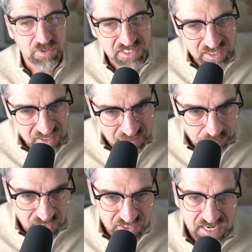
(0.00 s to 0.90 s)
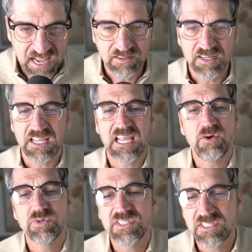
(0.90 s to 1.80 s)
studying personality. He
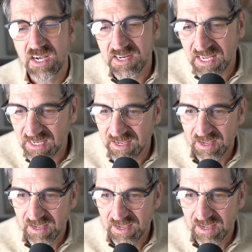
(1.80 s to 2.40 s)
was studying